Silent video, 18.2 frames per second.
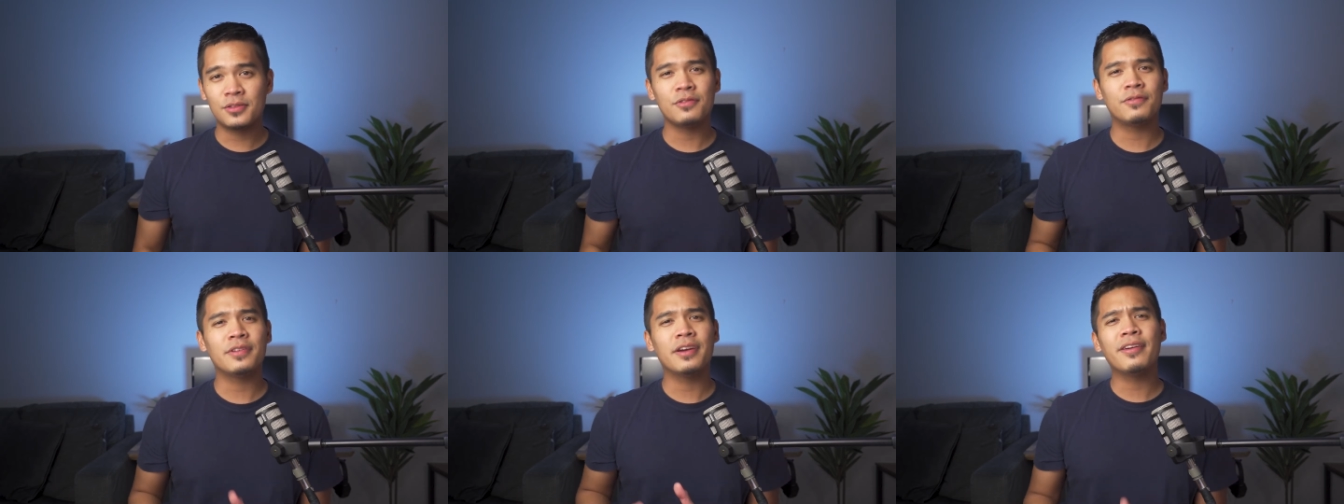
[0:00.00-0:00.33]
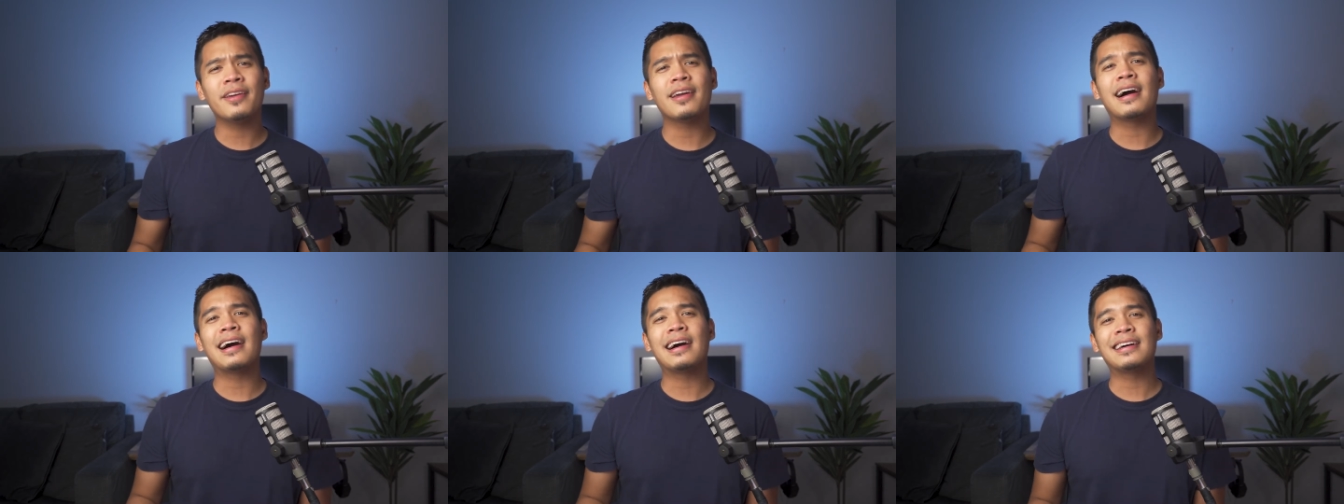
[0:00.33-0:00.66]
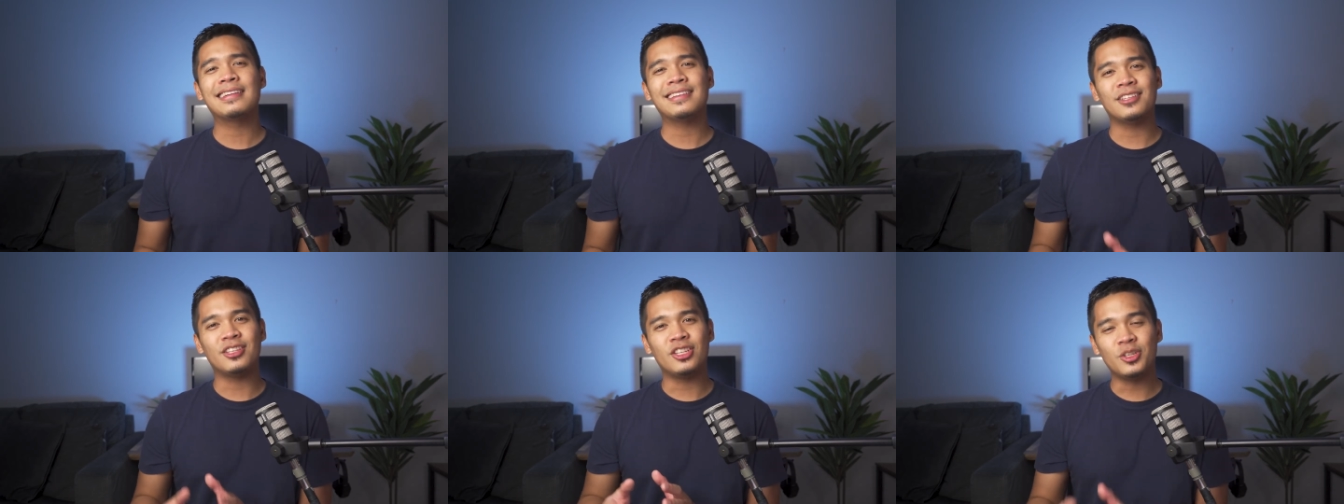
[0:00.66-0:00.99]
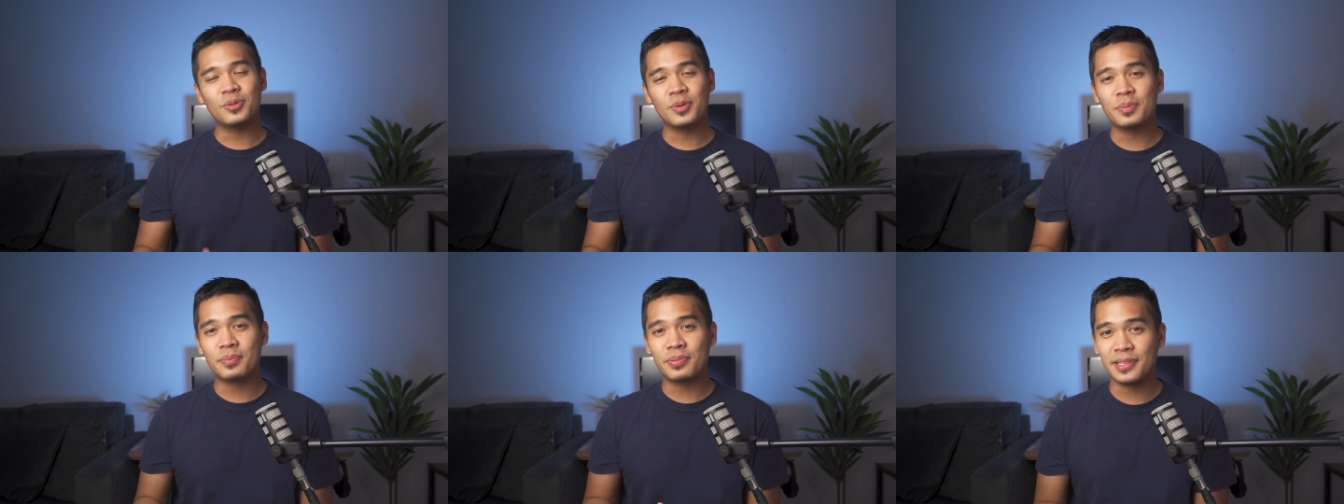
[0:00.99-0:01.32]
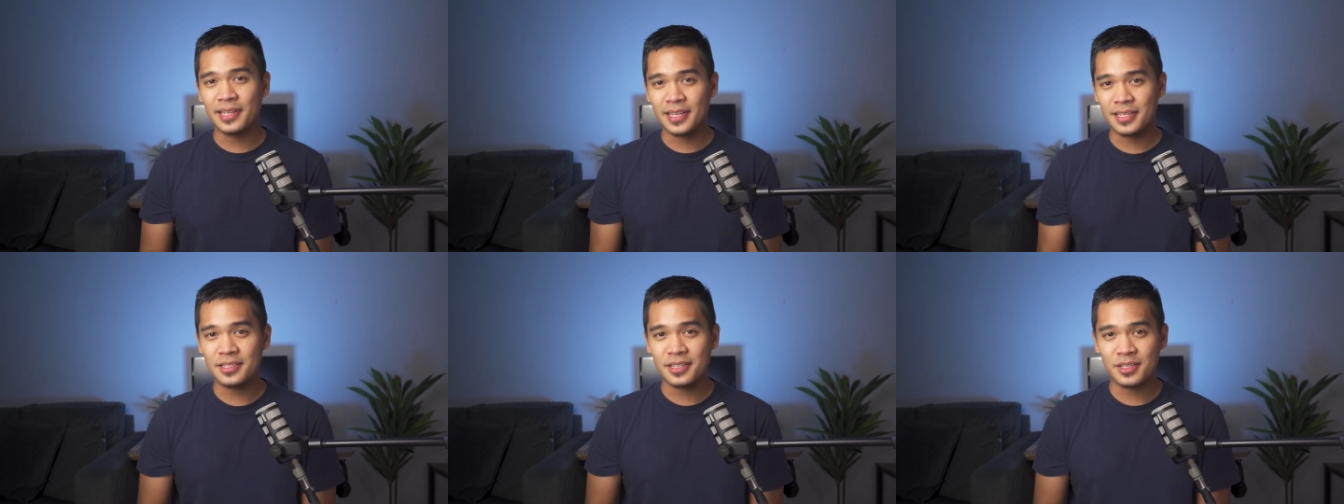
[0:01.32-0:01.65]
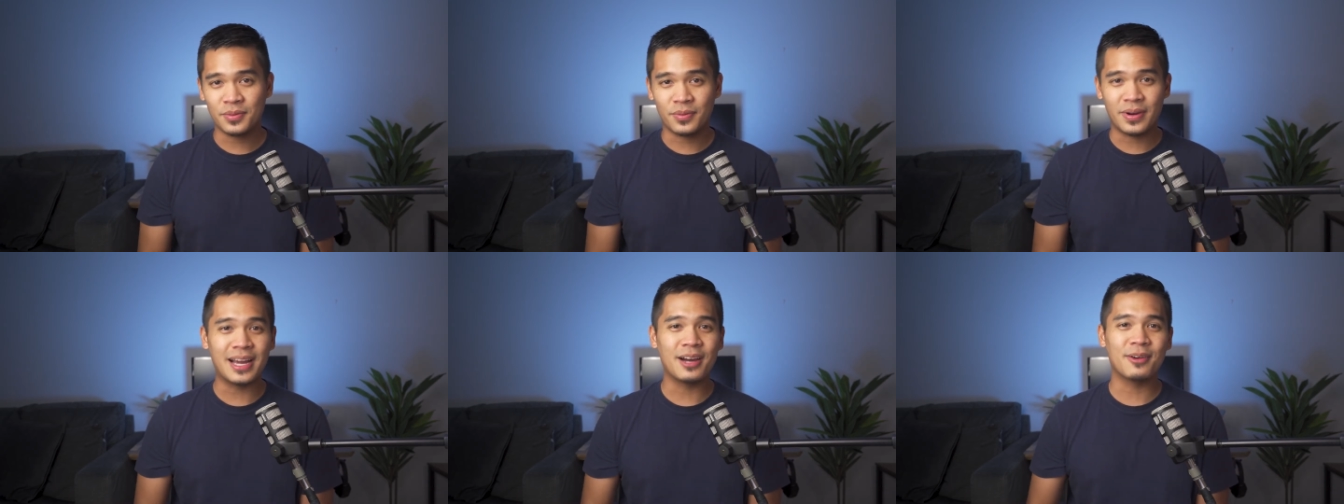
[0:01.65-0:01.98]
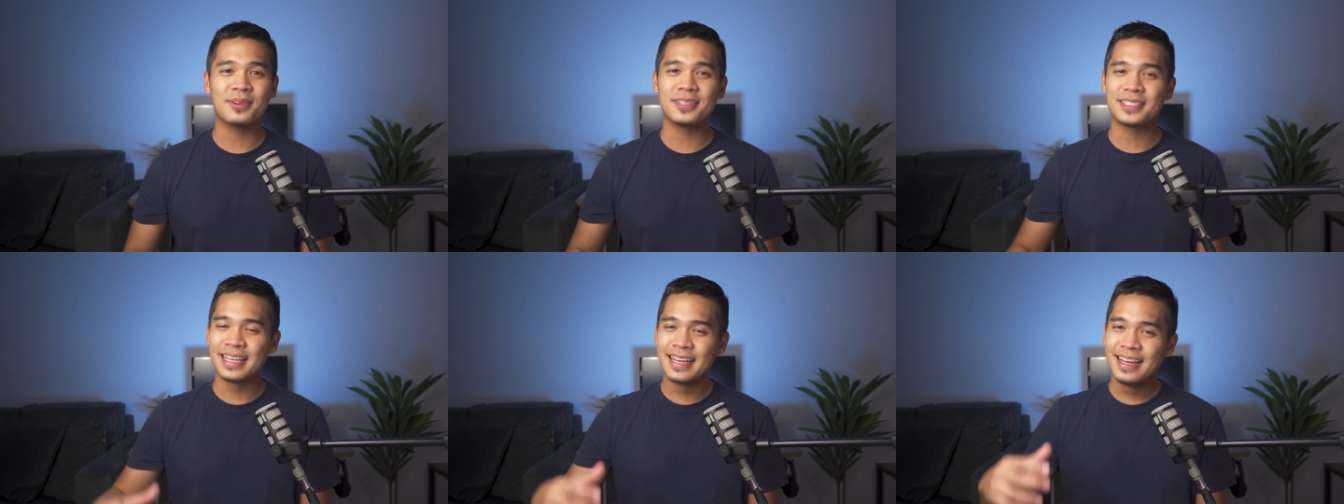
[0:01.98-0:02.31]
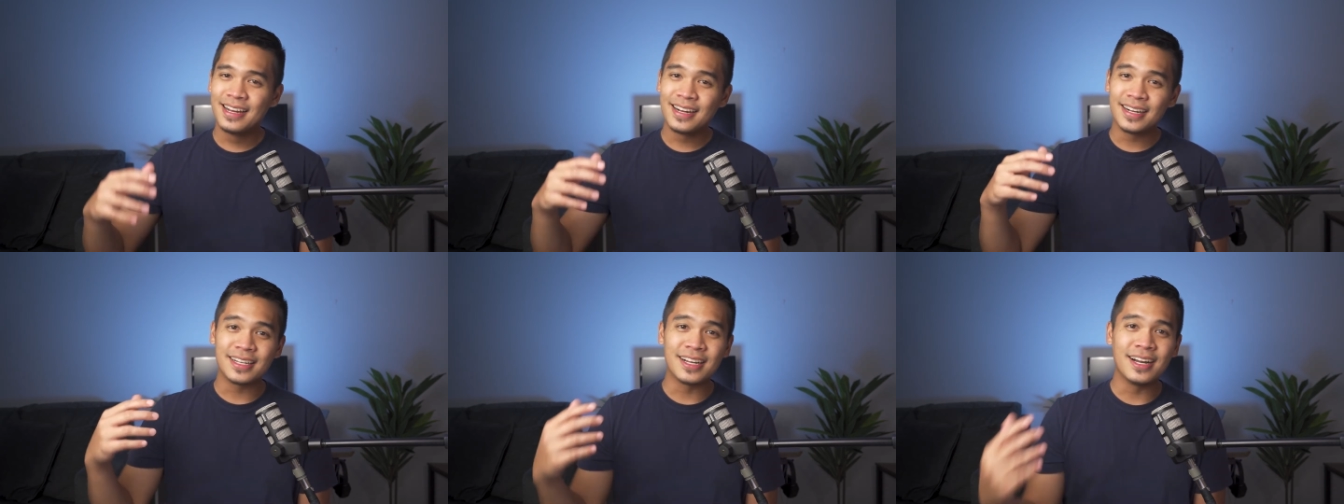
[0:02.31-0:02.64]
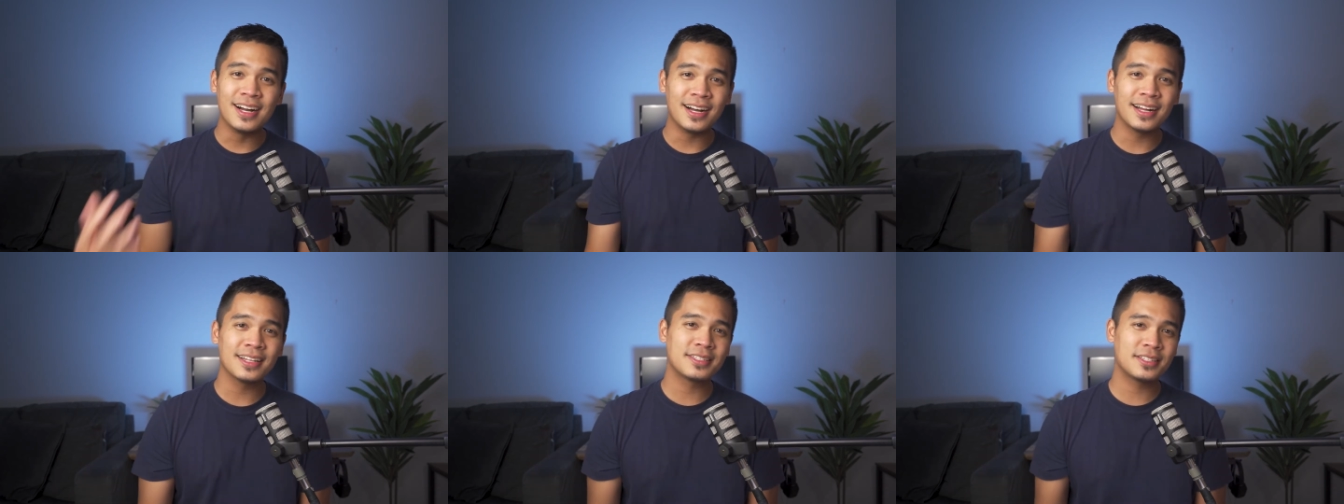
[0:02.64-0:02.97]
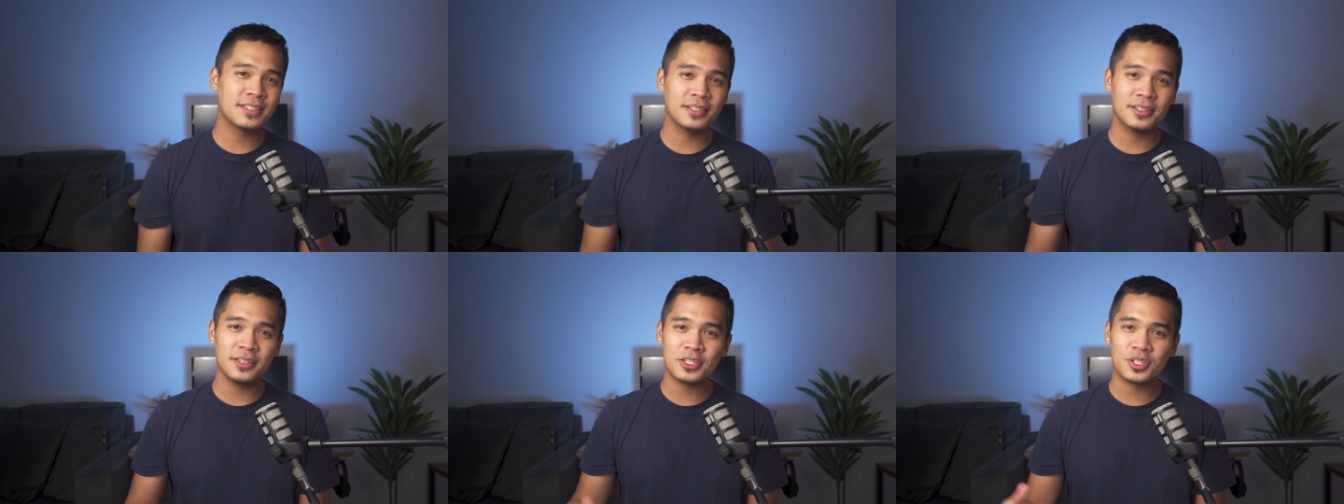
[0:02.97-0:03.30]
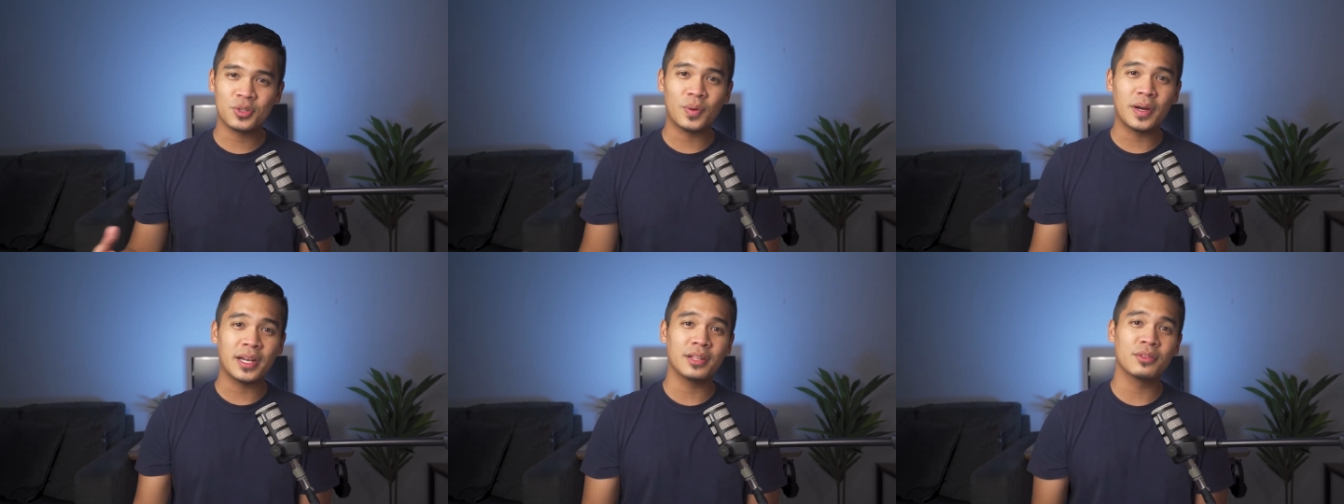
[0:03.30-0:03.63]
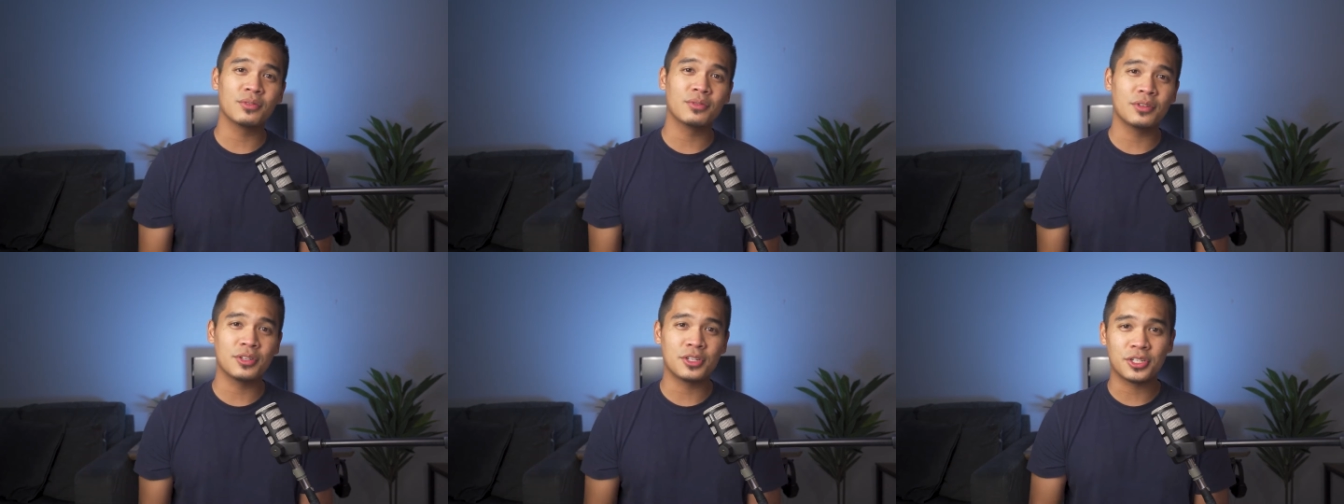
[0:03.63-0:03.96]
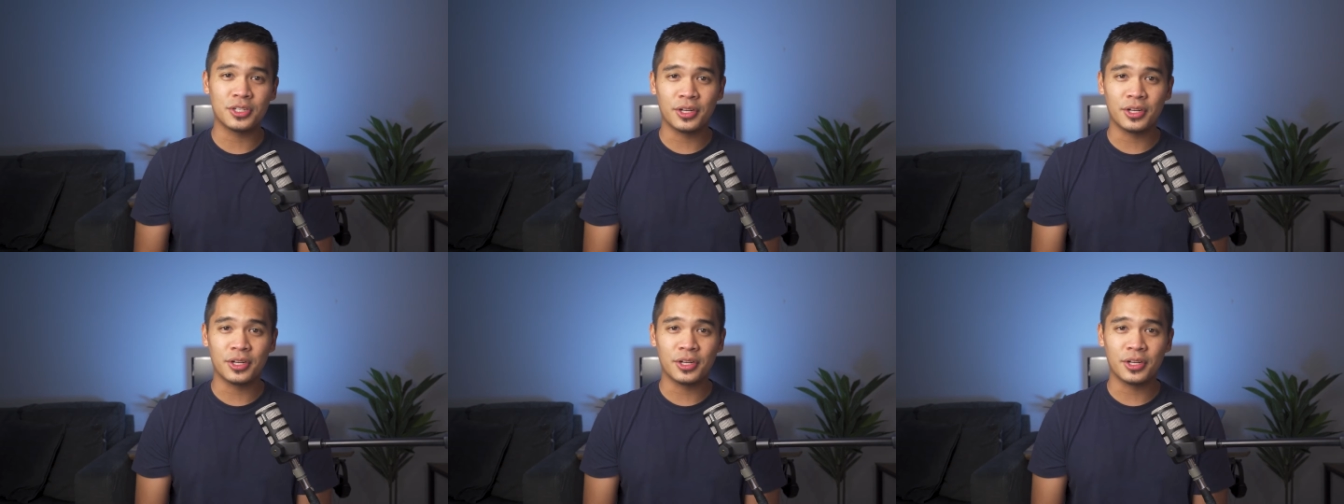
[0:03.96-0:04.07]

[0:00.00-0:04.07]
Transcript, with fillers: two very hot and humid places where I was constantly sweating through this